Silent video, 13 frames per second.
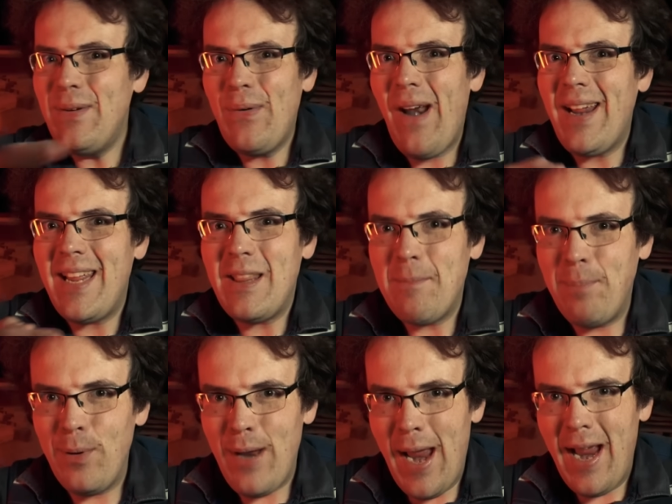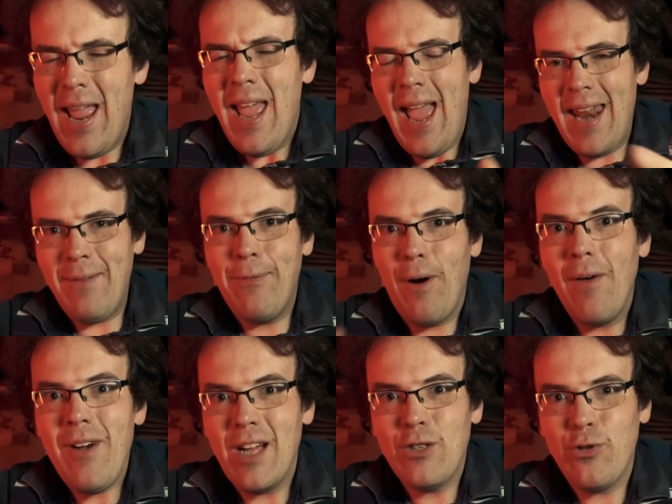over-egging the pudding, and
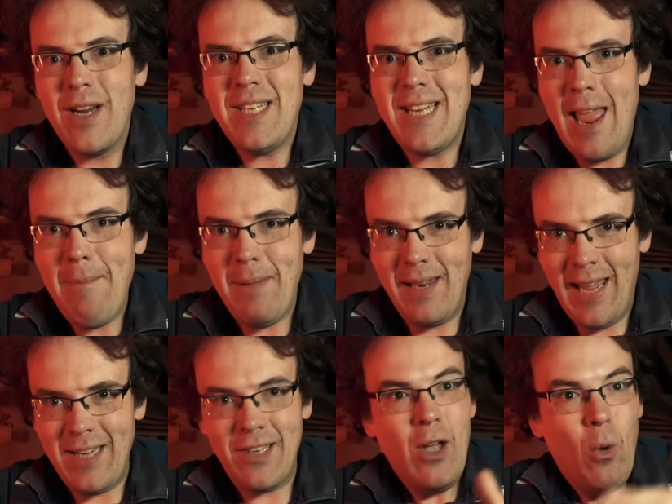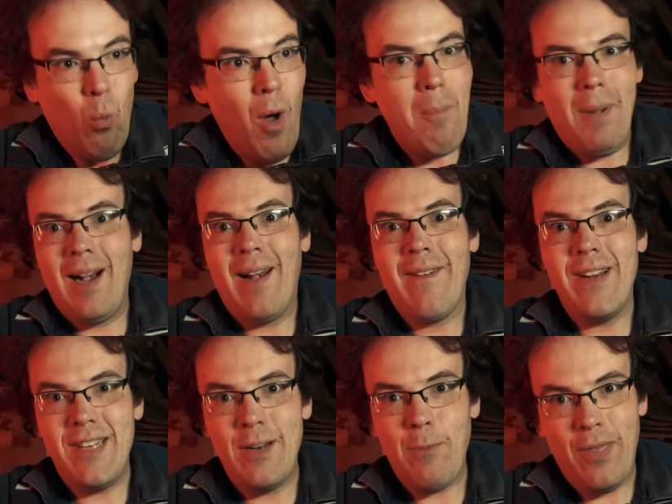Ferrari are trying to emulate what
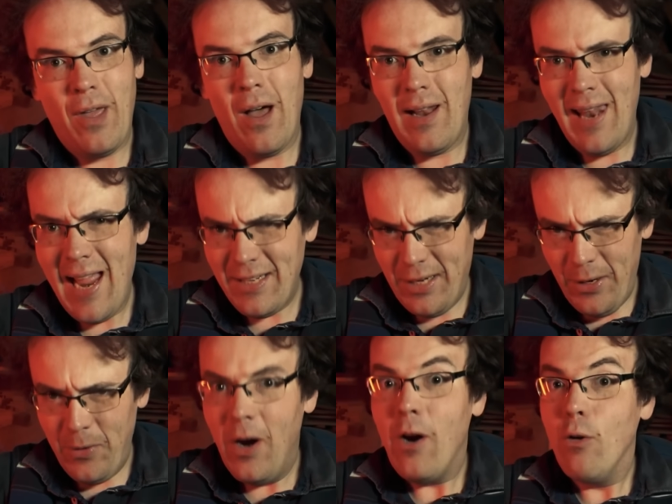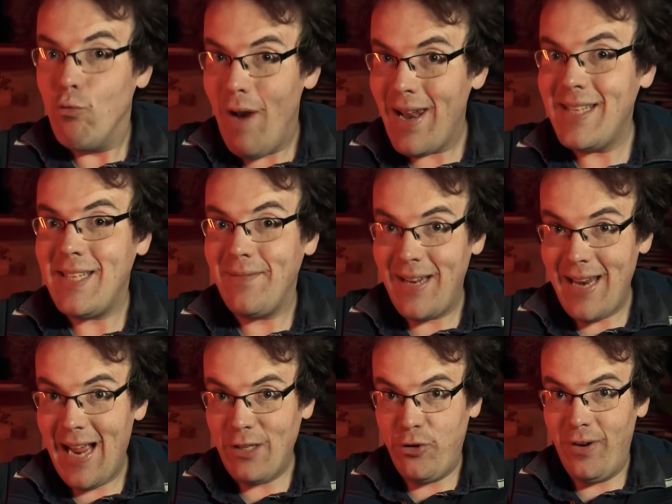McLaren did with Carl Lando relatively
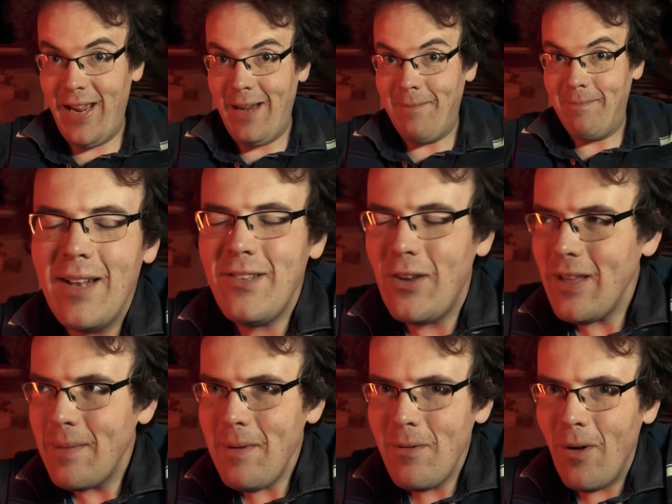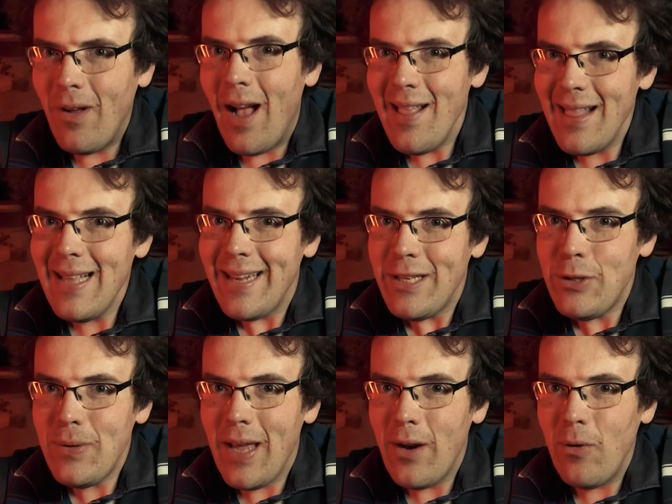naturally. And don't get me wrong, I think they
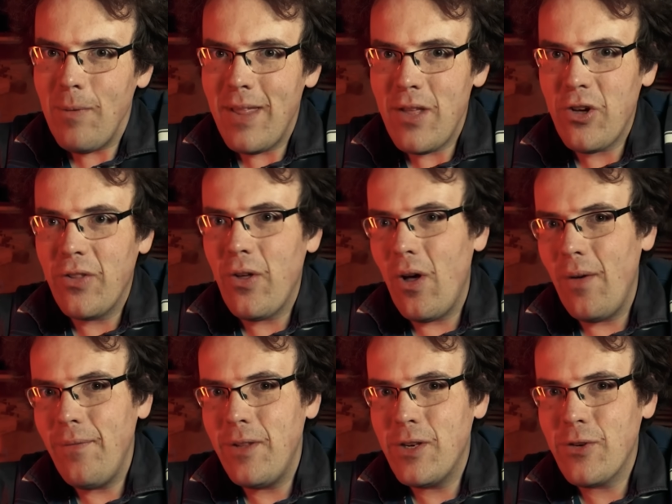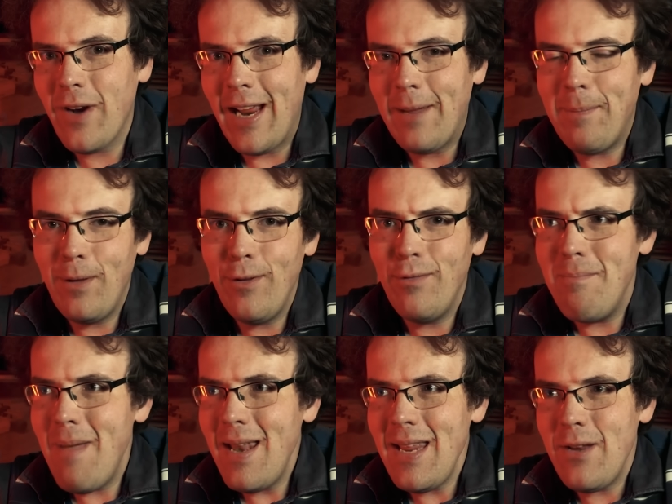do get on with each other off the track, because
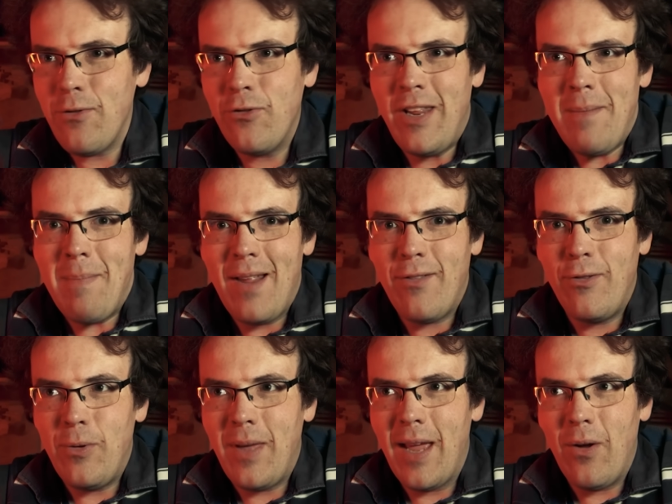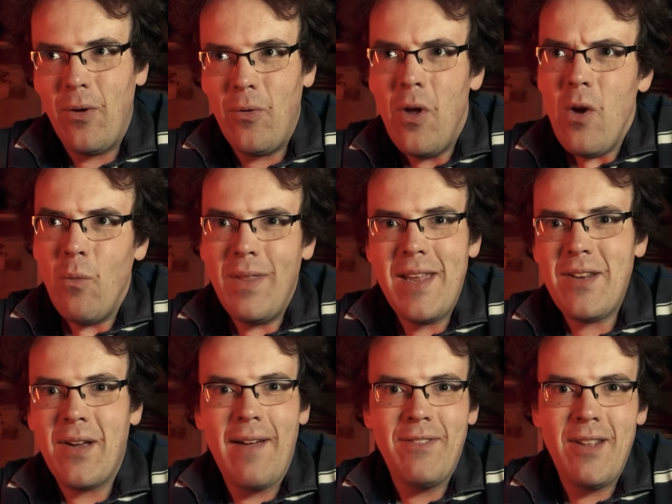many teammates do get on when they
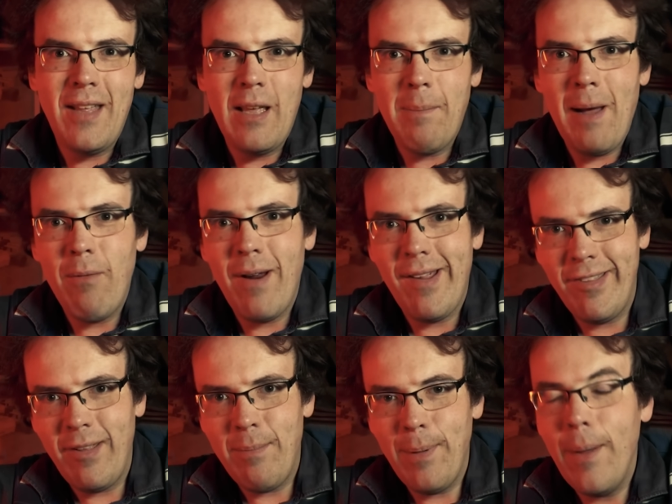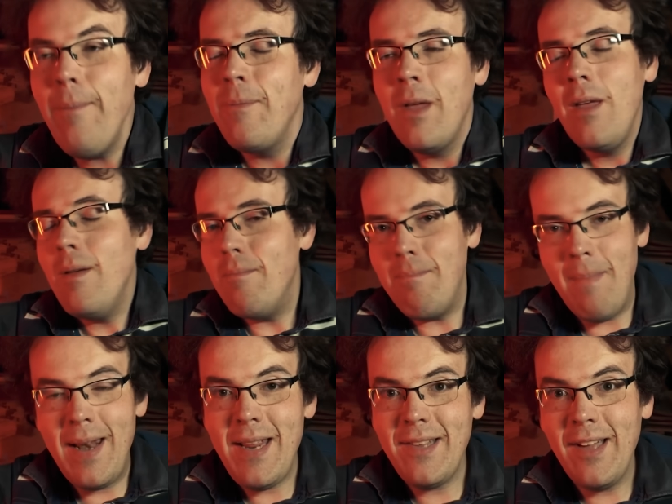don't have to think about racing, but
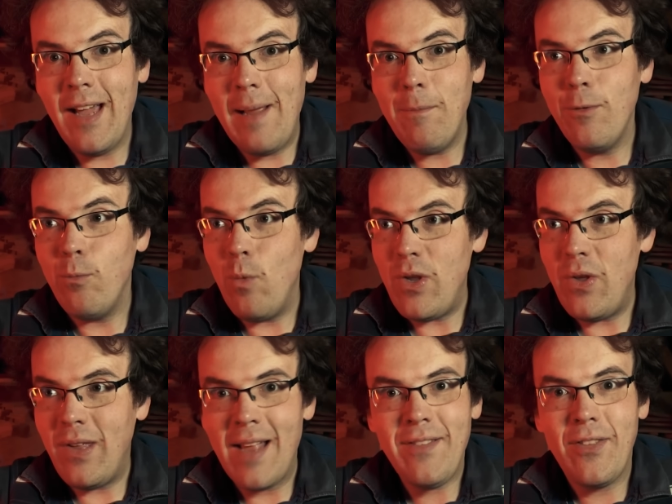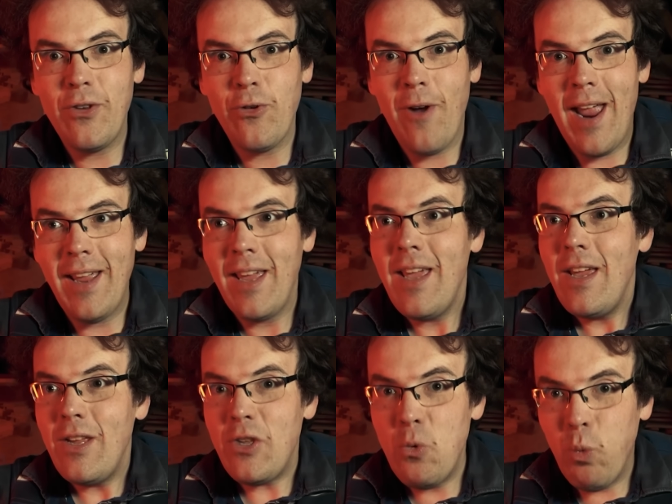many times, when you get to the track,
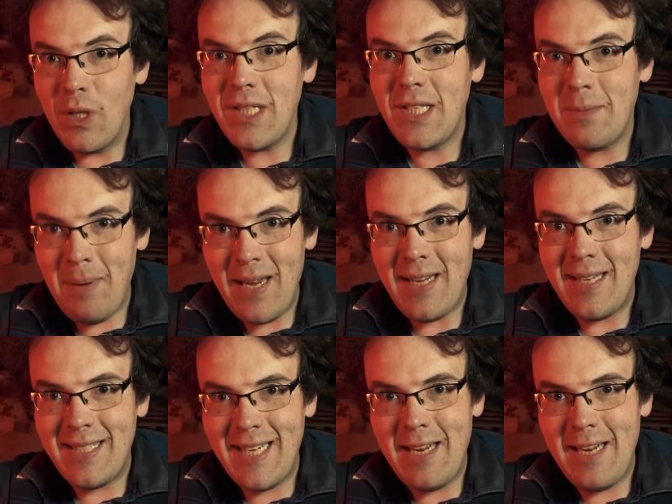you want to beat your